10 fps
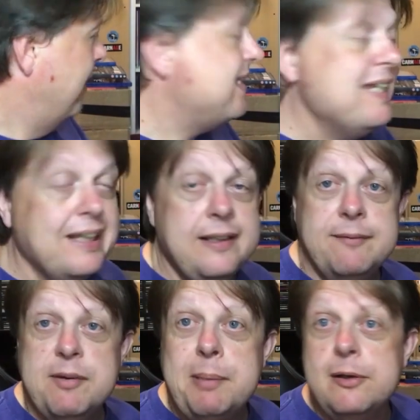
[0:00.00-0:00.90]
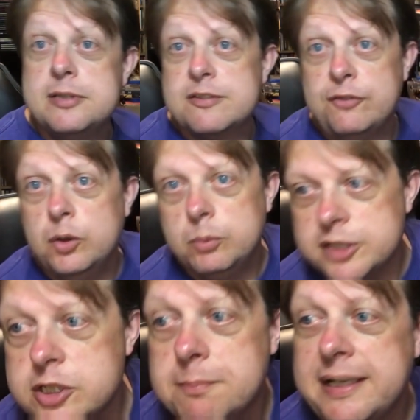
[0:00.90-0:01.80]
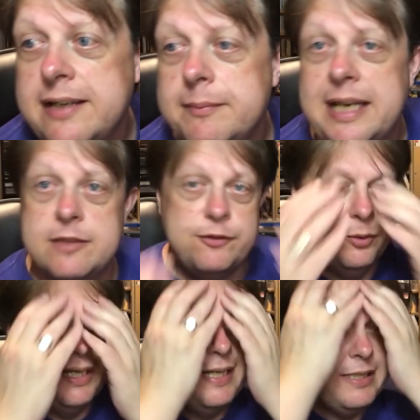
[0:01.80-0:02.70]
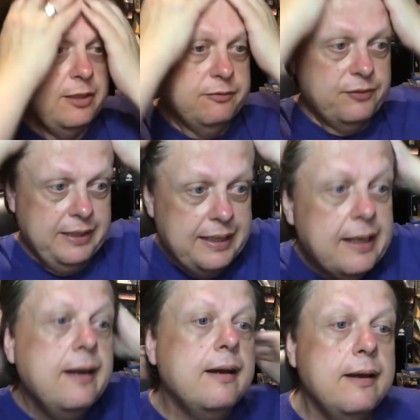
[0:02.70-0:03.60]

waiting in the post for, which should be here in the next few days, hopefully.